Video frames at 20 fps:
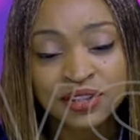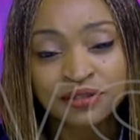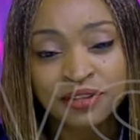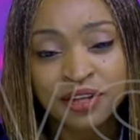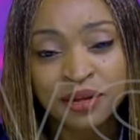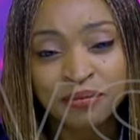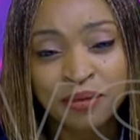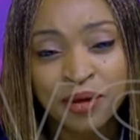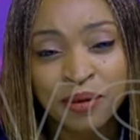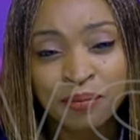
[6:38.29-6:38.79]

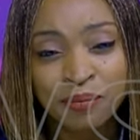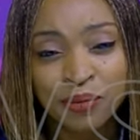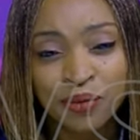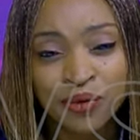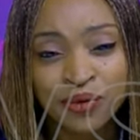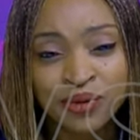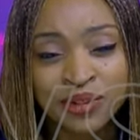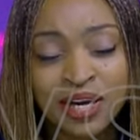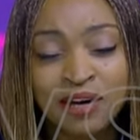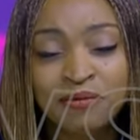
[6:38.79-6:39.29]
Development
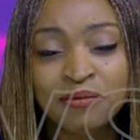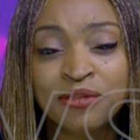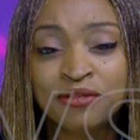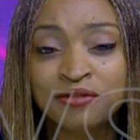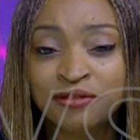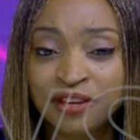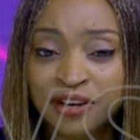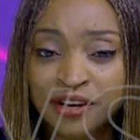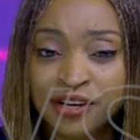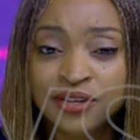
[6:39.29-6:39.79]
Board have been
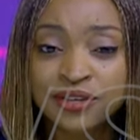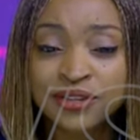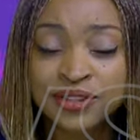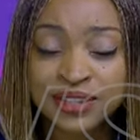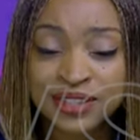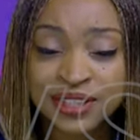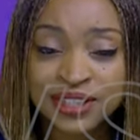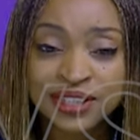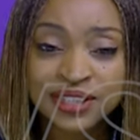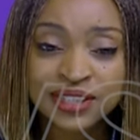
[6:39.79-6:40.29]
very
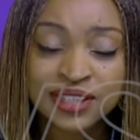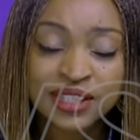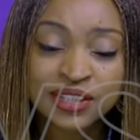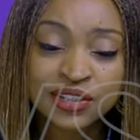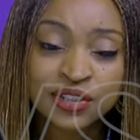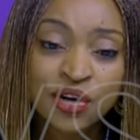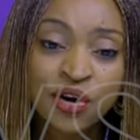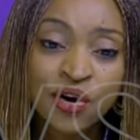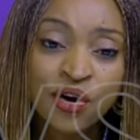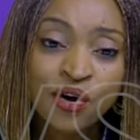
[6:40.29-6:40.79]
consistent